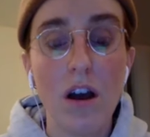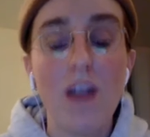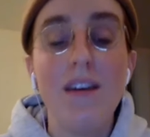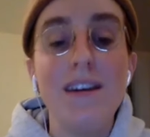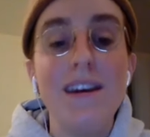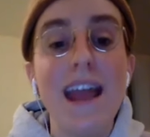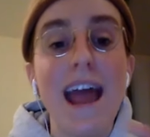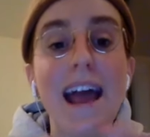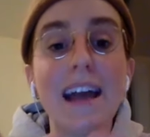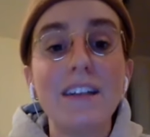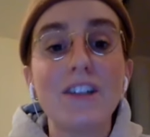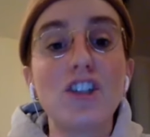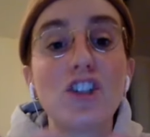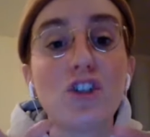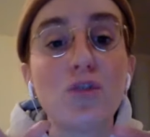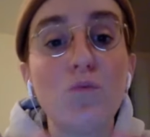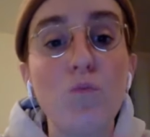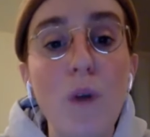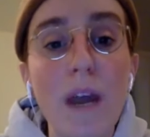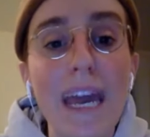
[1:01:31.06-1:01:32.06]
Next
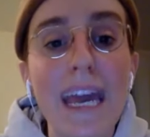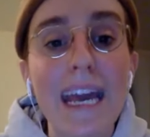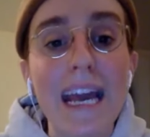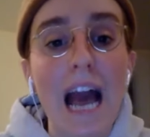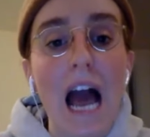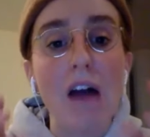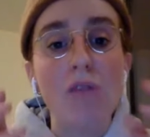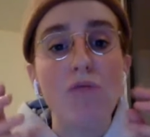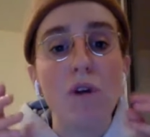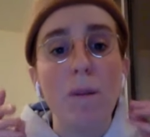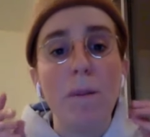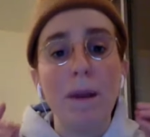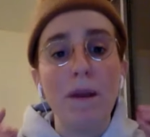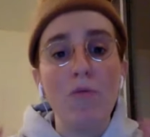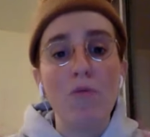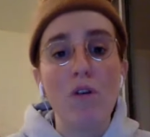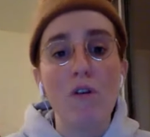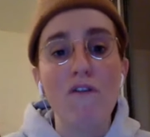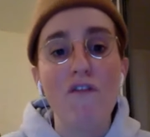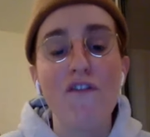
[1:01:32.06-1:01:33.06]
week, I will be
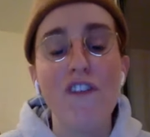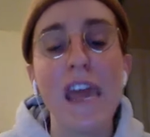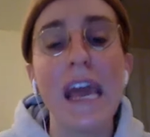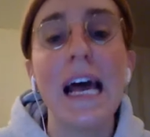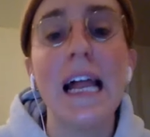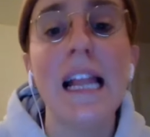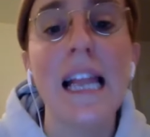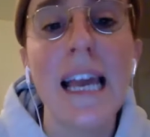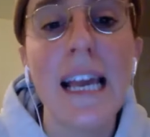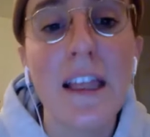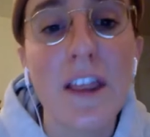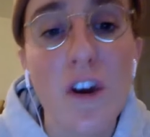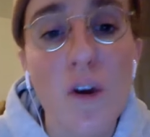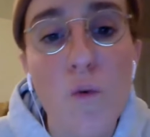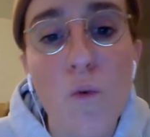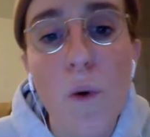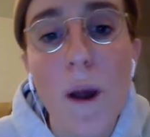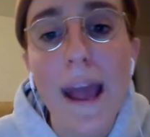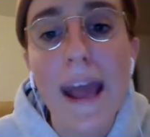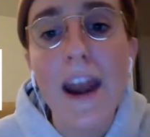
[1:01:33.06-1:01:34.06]
revealing the
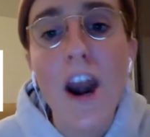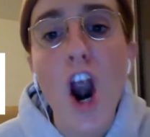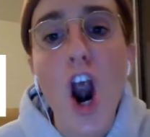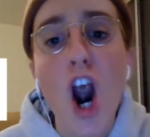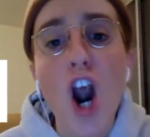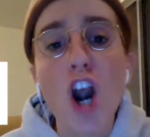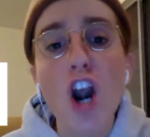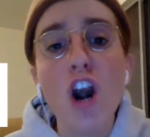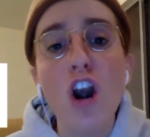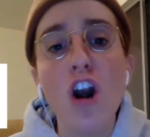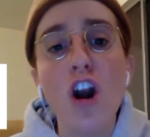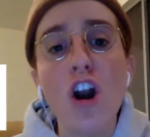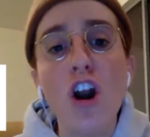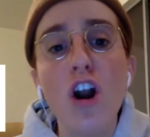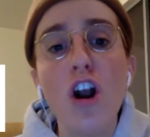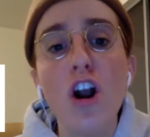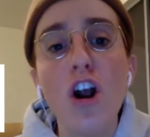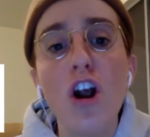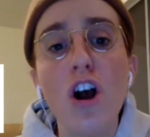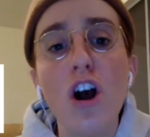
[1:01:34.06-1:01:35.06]
winner
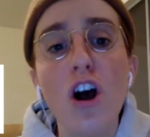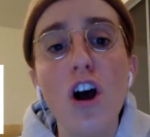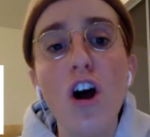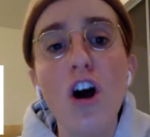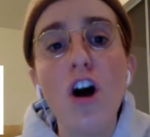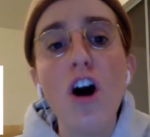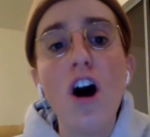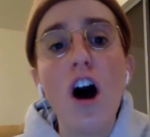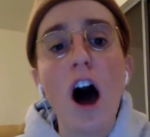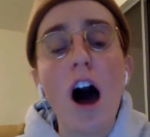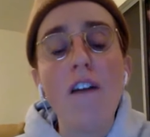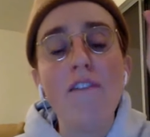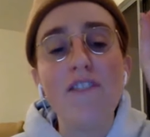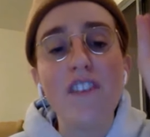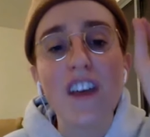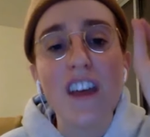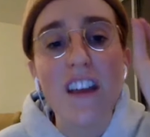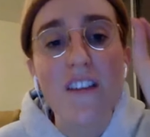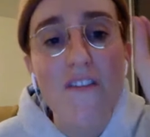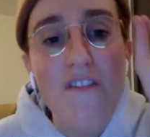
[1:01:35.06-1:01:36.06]
of
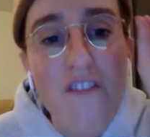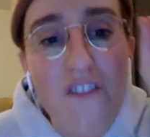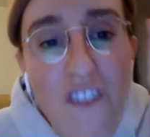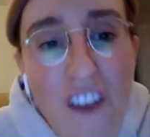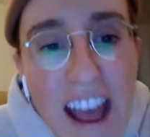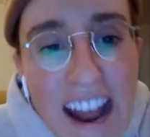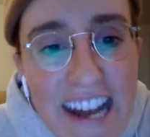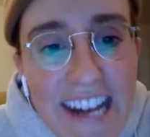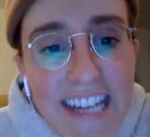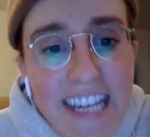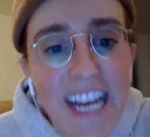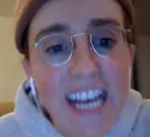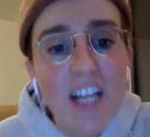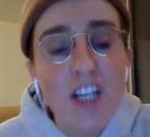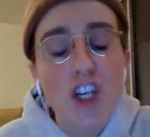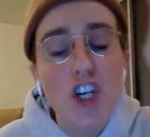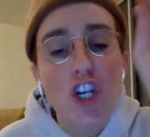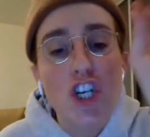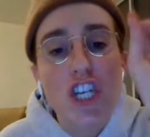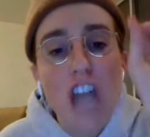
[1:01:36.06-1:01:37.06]
the
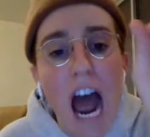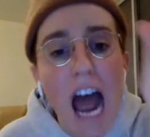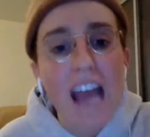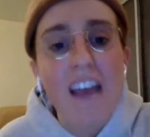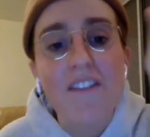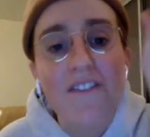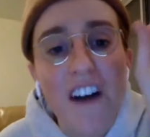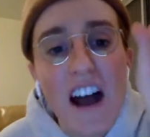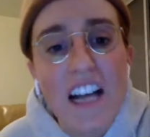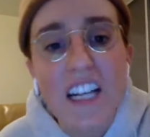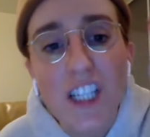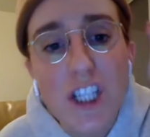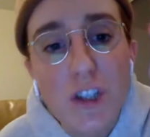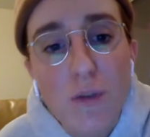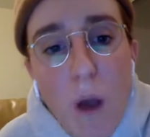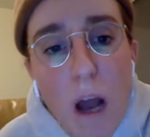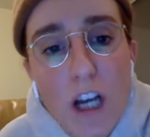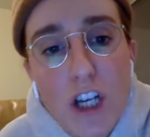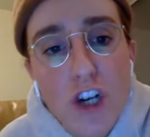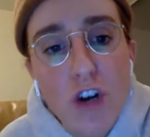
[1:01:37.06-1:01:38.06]
vintage Dykevice
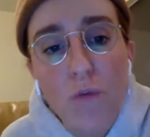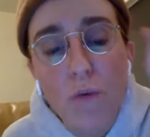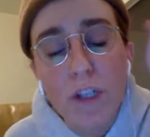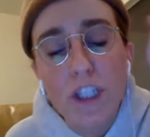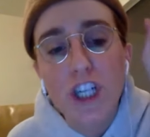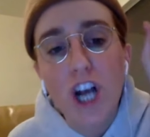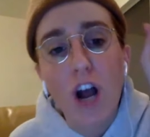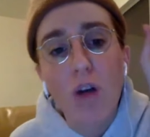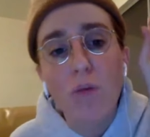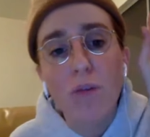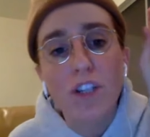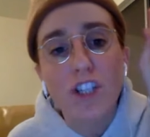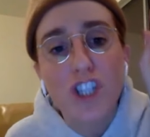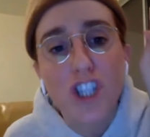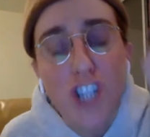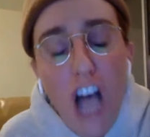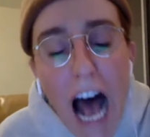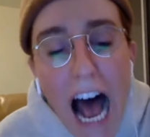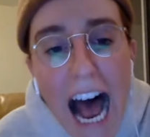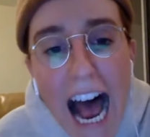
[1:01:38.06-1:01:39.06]
sweatshirt, which I will
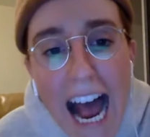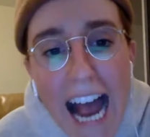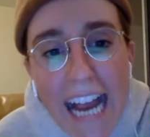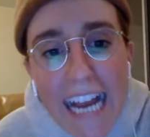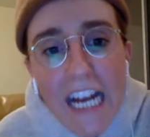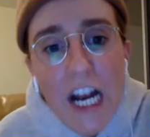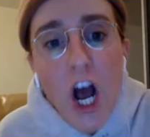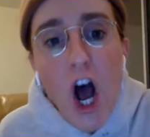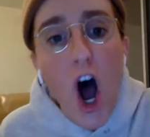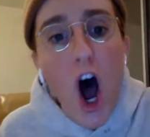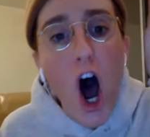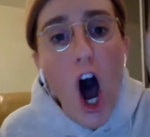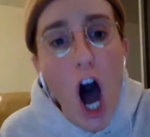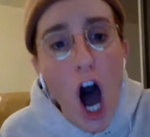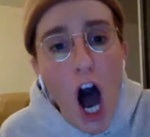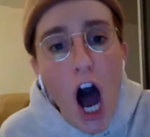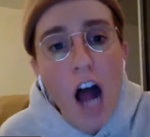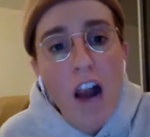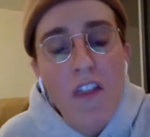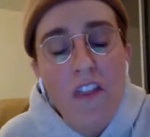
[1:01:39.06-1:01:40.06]
sign
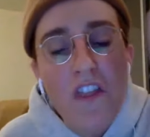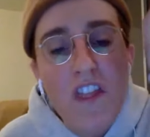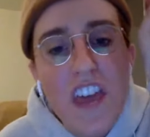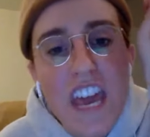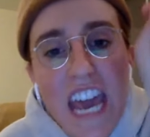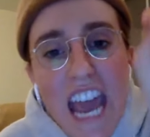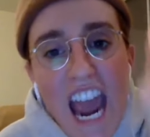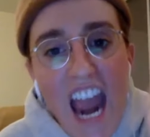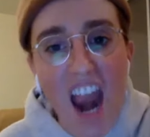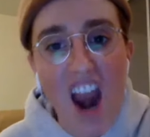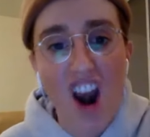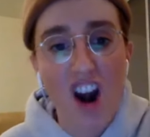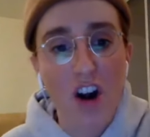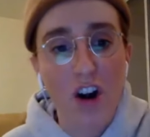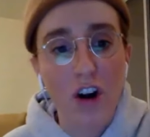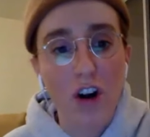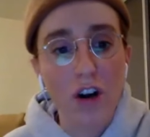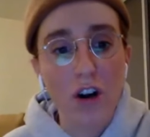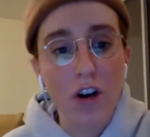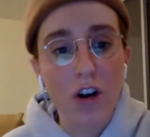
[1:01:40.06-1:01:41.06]
on the air.
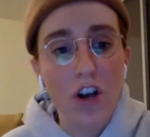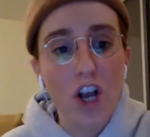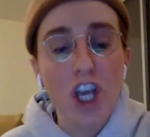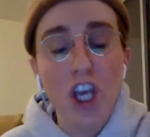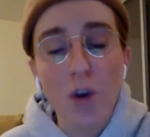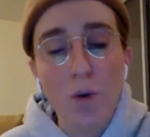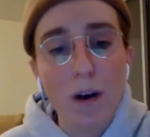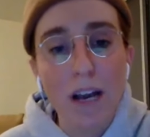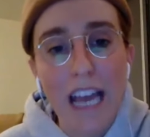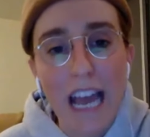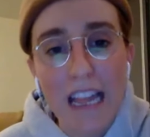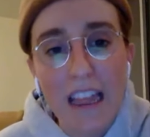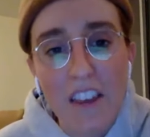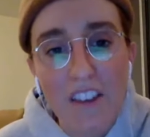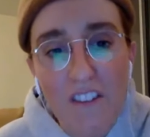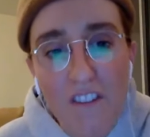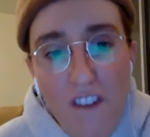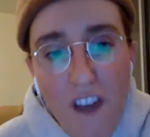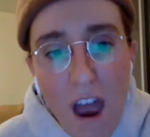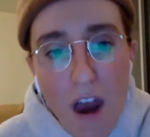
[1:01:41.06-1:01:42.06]
You will get the
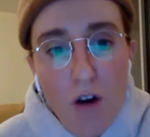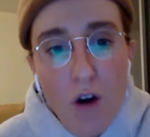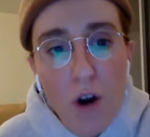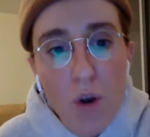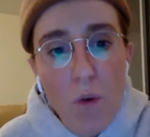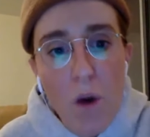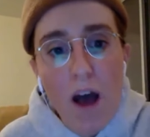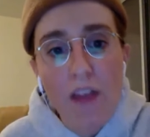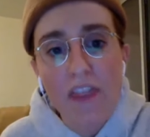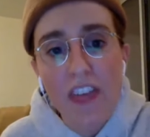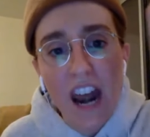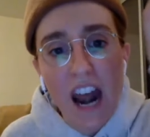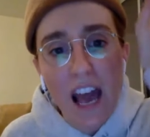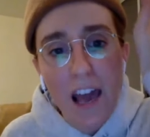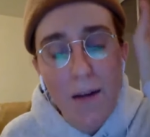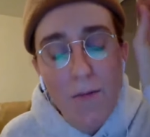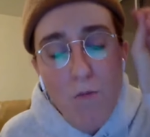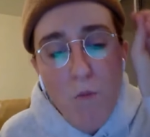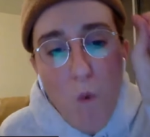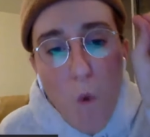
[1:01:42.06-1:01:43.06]
very one that I
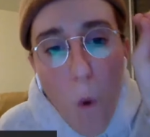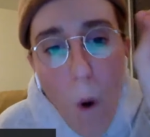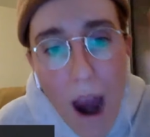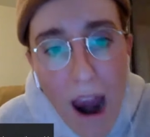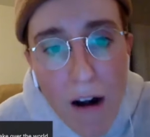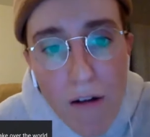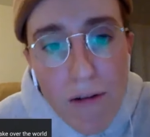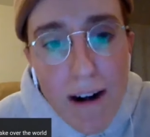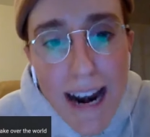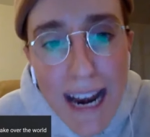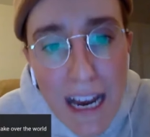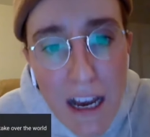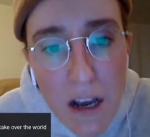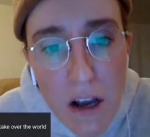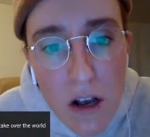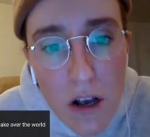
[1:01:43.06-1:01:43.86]
am wearing.